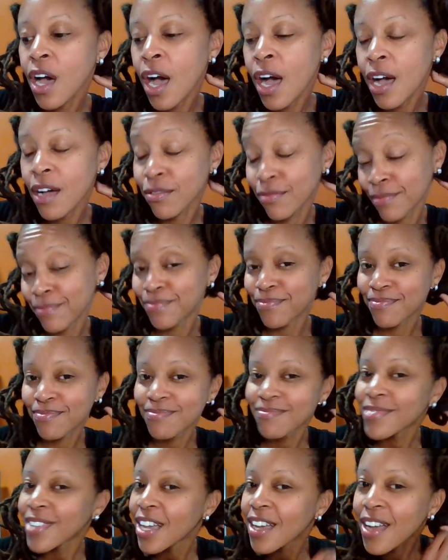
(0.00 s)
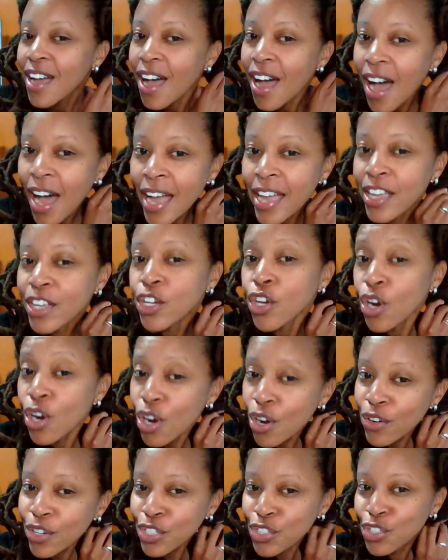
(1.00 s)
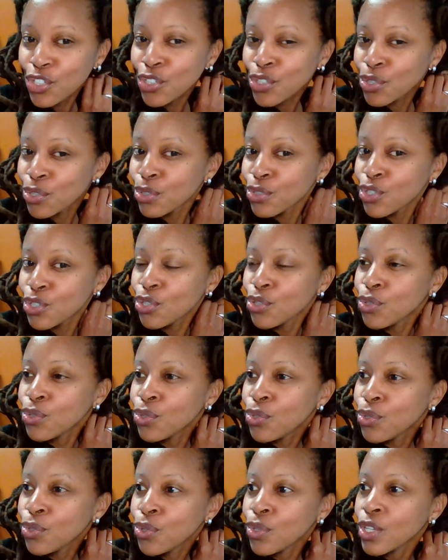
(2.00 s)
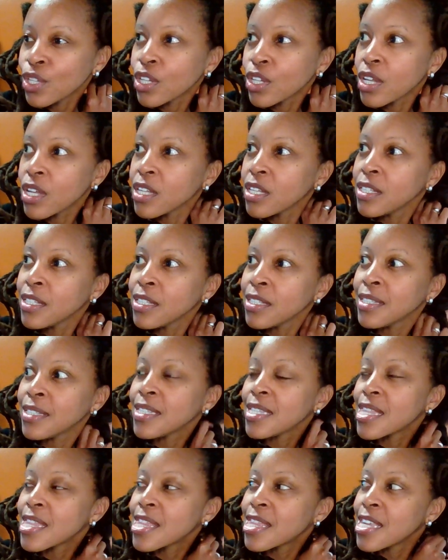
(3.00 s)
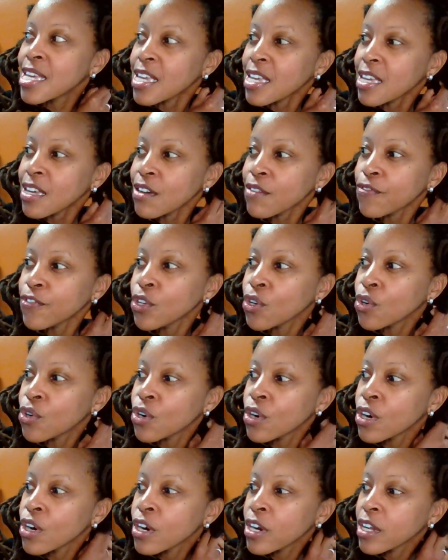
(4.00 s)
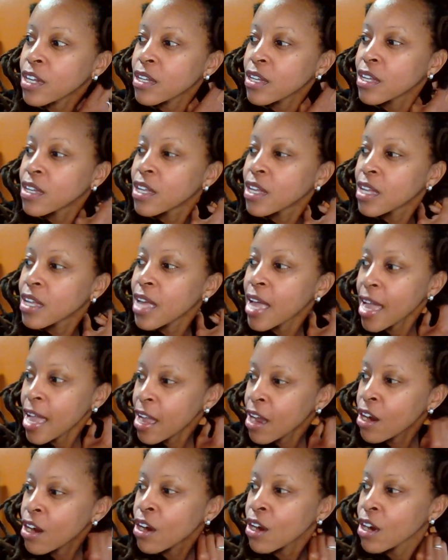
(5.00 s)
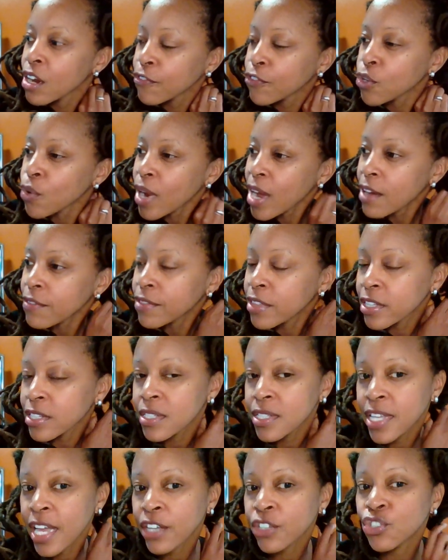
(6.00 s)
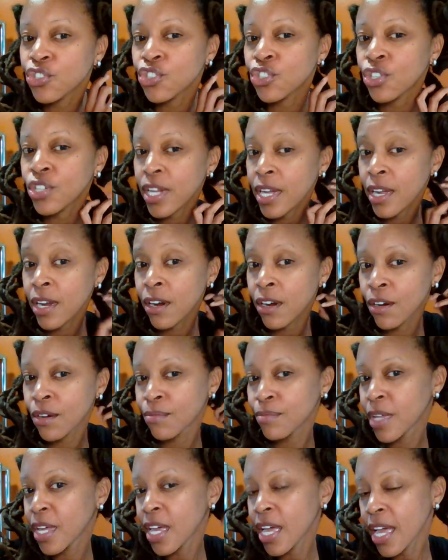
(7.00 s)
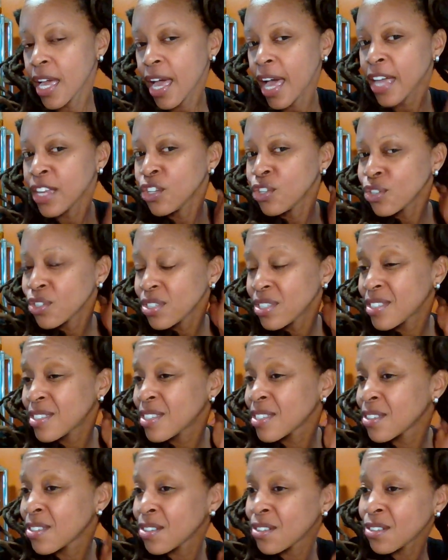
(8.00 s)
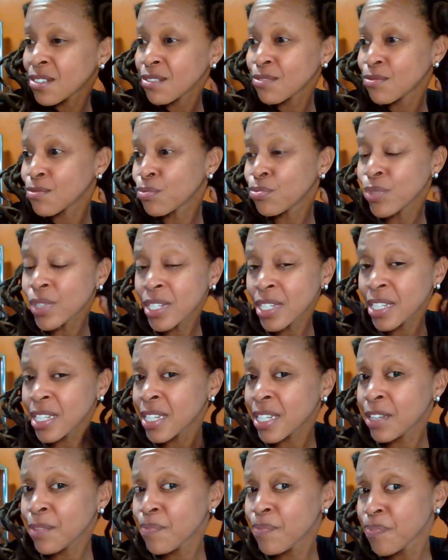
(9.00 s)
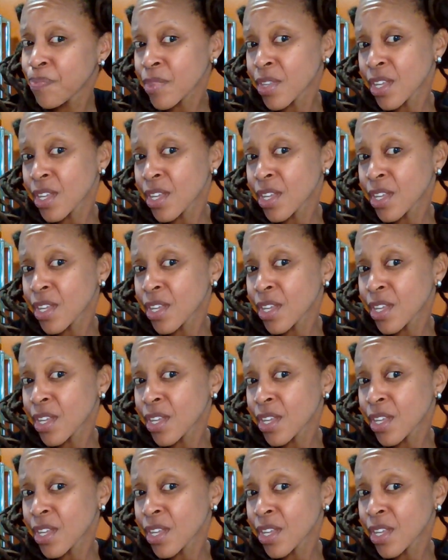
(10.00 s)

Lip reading: I encourage you to think of your hair. If you have this textured hair and you're still really,